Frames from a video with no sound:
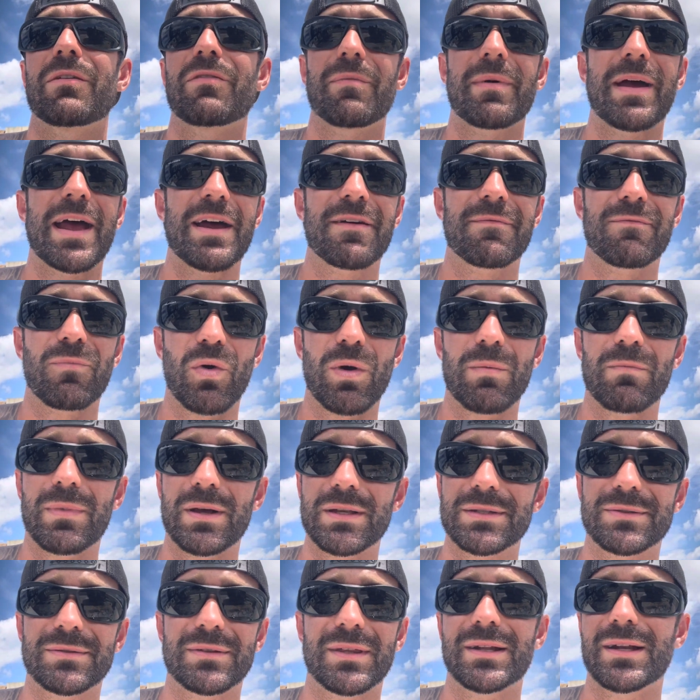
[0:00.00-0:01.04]
them have more
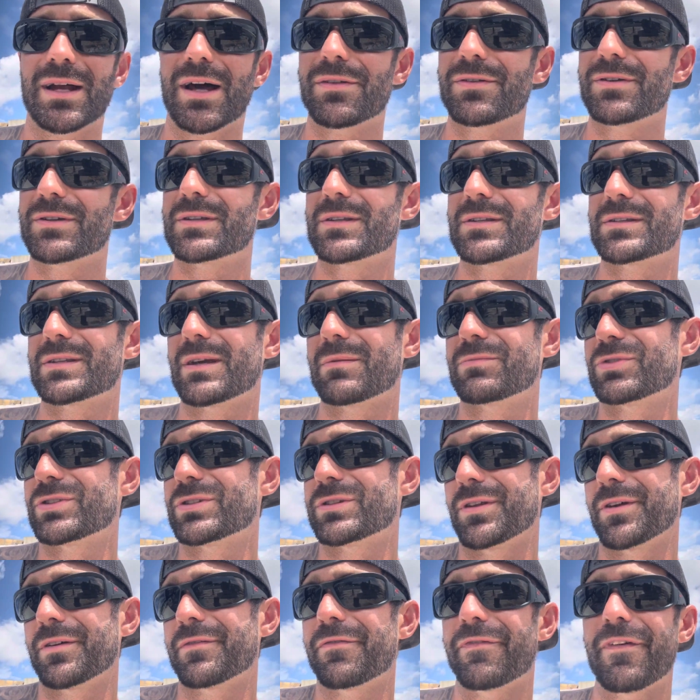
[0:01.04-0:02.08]
muscle than the others, and some
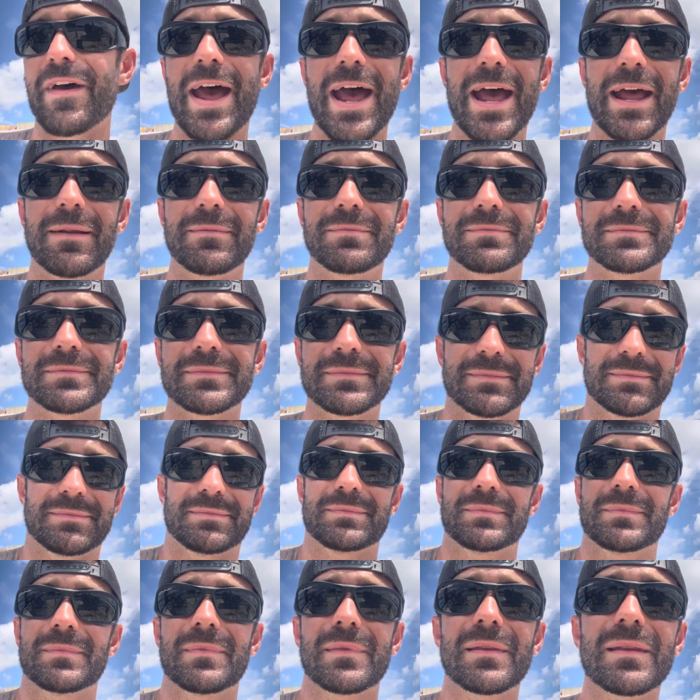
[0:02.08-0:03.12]
just look fat.
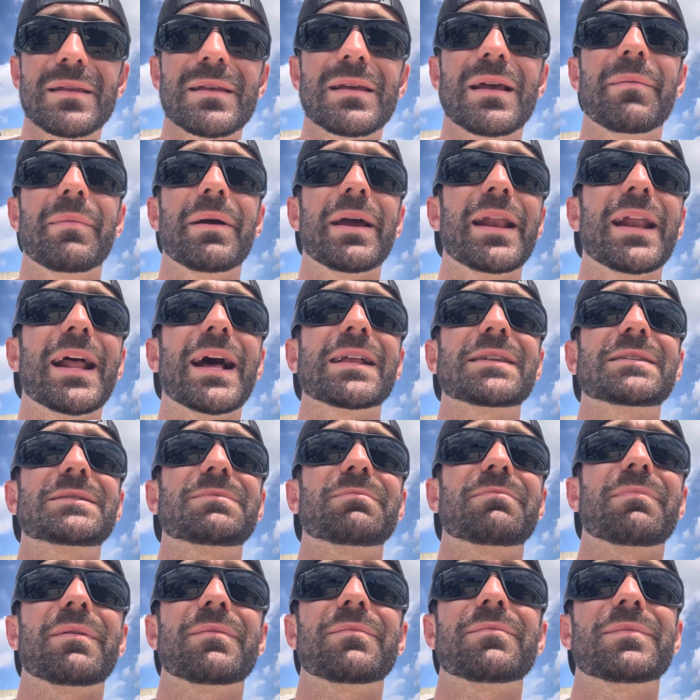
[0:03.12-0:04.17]
That's
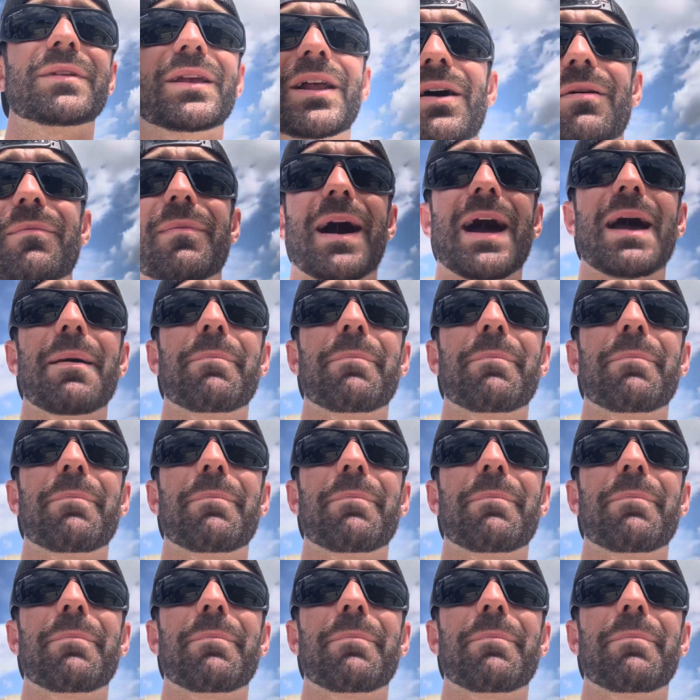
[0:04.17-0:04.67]
my